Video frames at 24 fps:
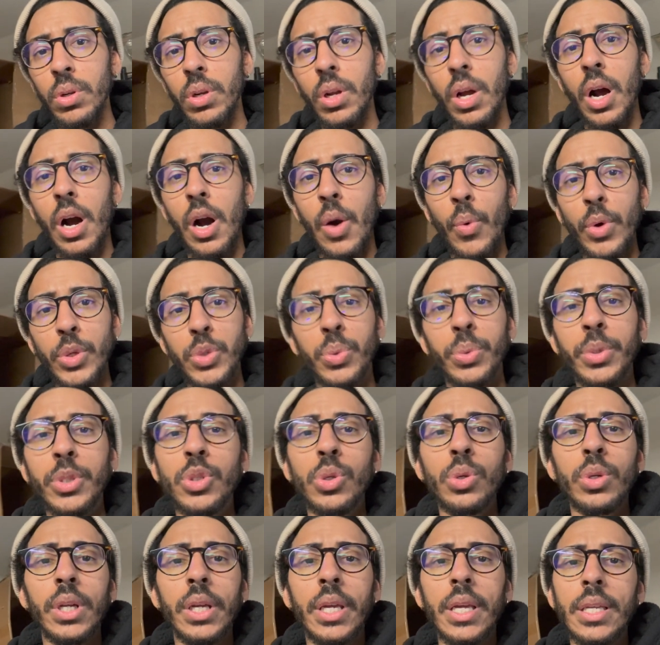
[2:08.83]
Uh, once
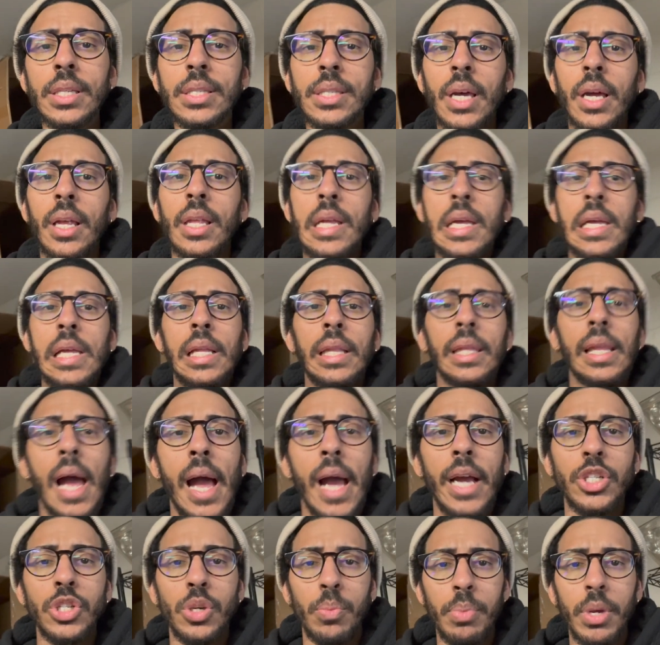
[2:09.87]
retuning, he said that
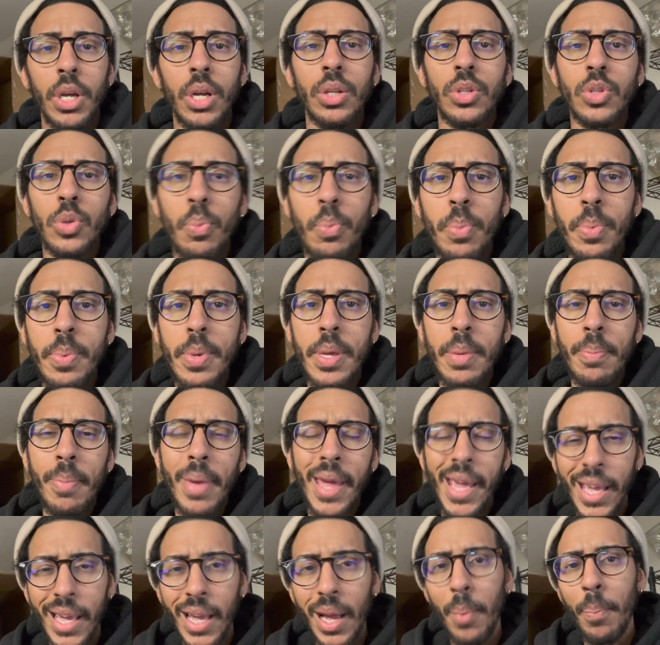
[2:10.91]
I should be good to be
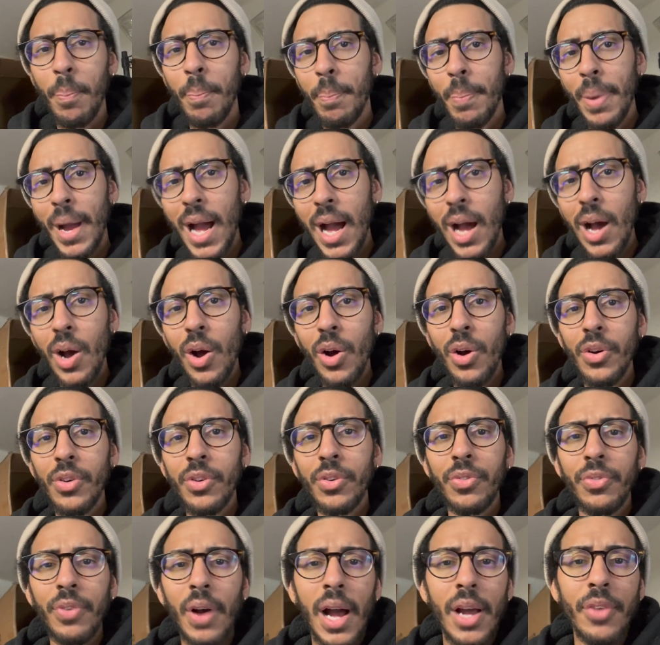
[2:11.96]
making about
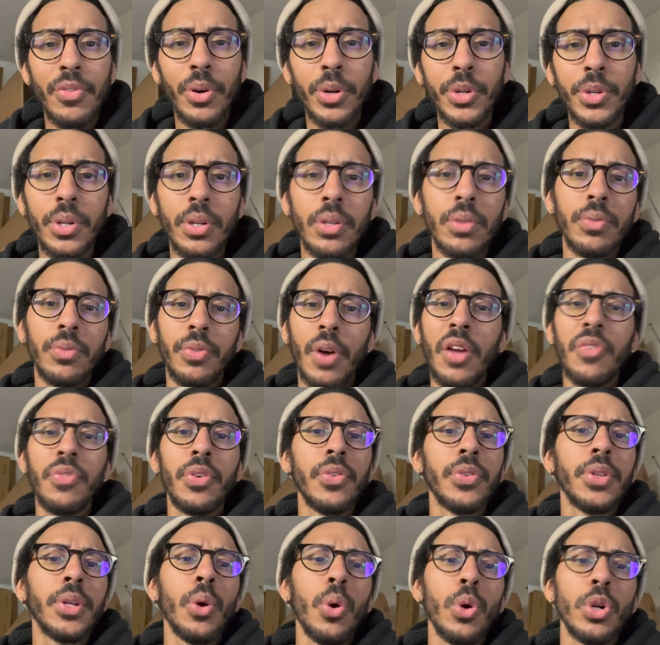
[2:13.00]
500,
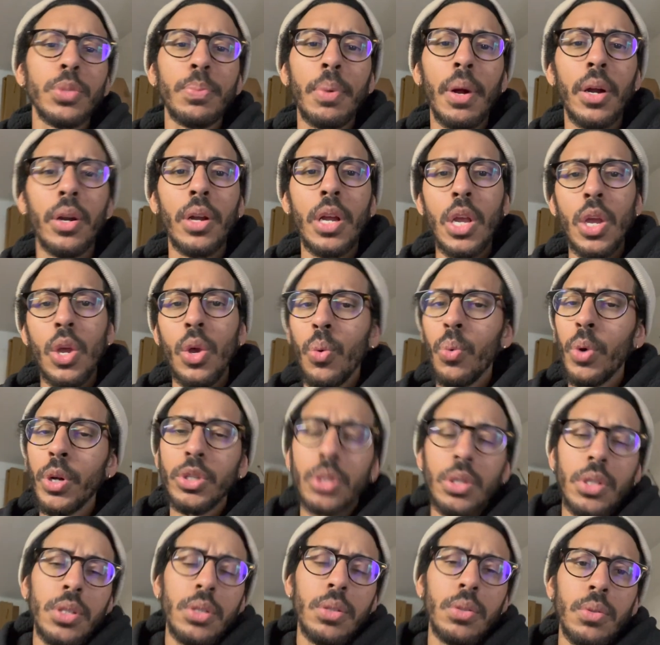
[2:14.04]
550 horsepower, which
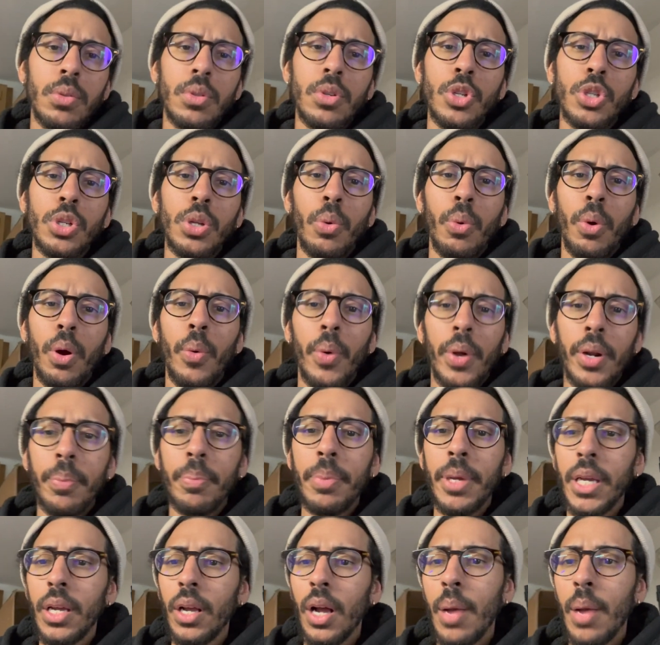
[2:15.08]
is usually where I wanna be.